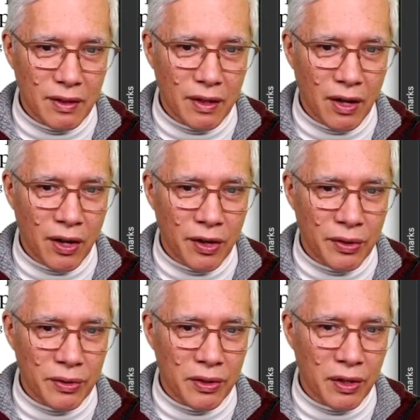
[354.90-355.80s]
are
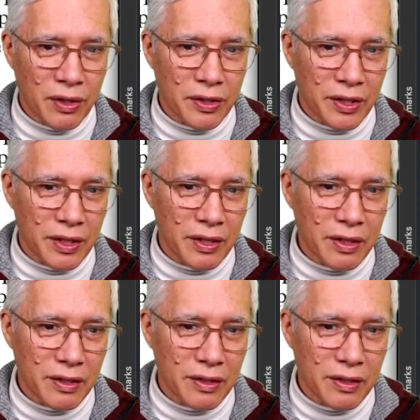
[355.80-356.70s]
you logged in?
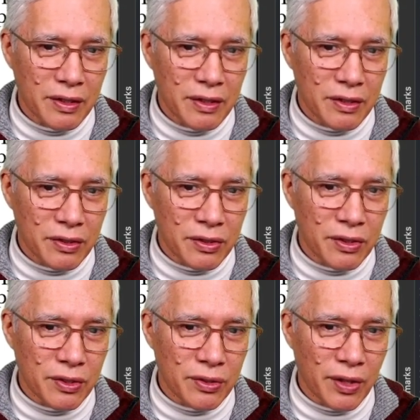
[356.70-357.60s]
Do
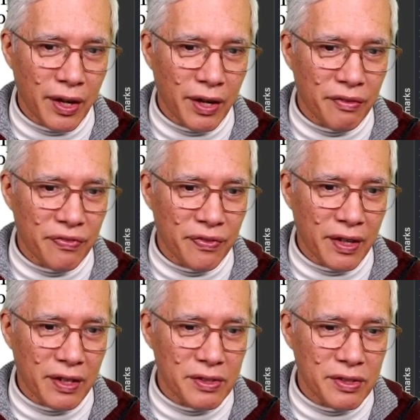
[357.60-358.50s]
you have
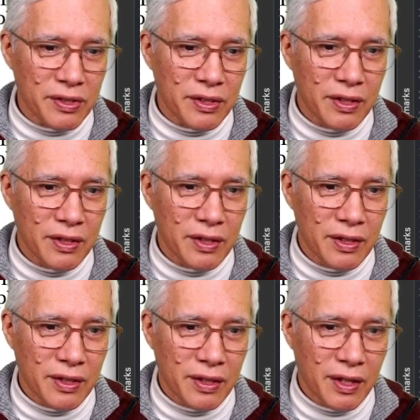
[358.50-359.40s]
friends?
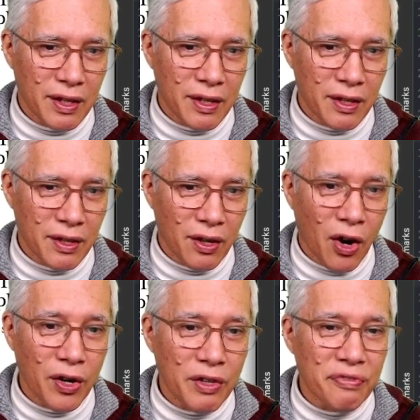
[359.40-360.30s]

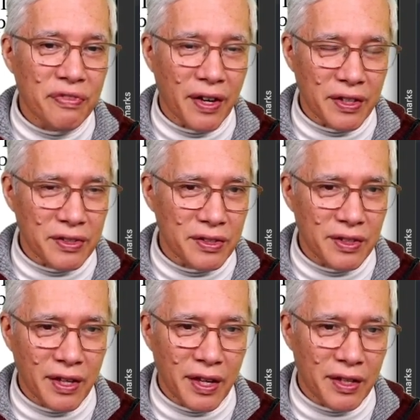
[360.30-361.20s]
Are you friends?
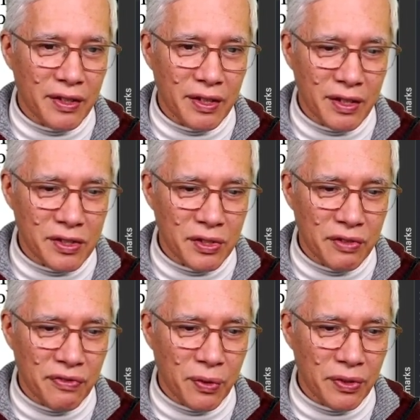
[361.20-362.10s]
And so
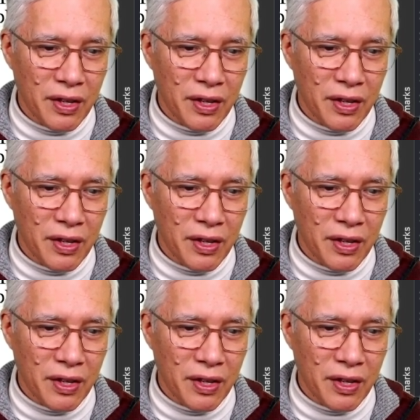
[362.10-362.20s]
forth.